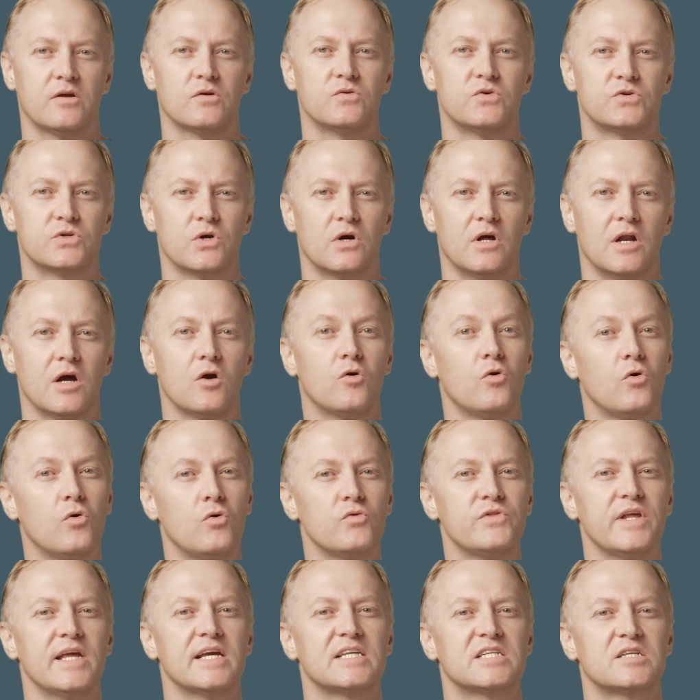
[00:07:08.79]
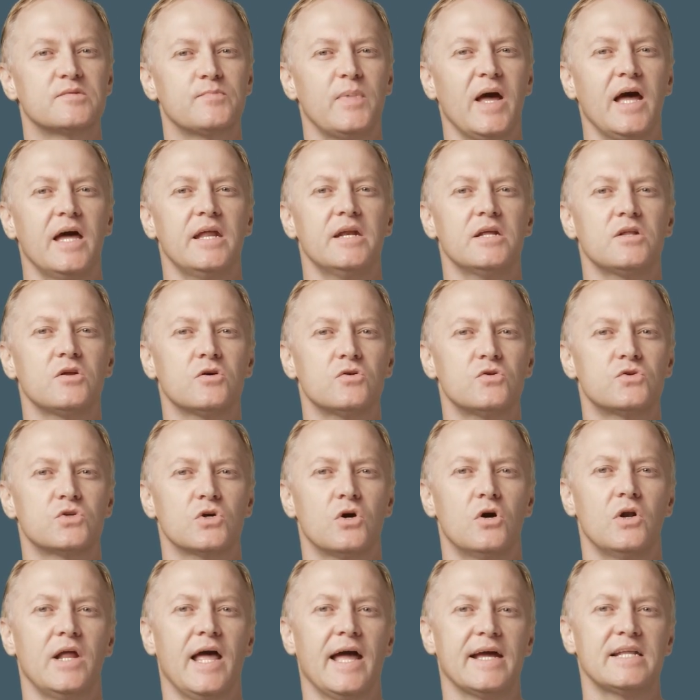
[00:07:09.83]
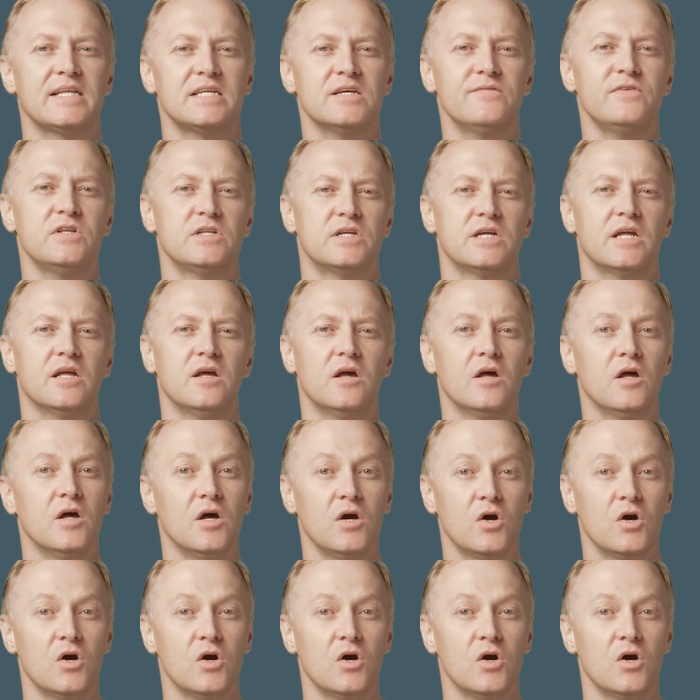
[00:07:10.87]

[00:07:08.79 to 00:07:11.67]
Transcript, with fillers: controller called the expanded controller activity,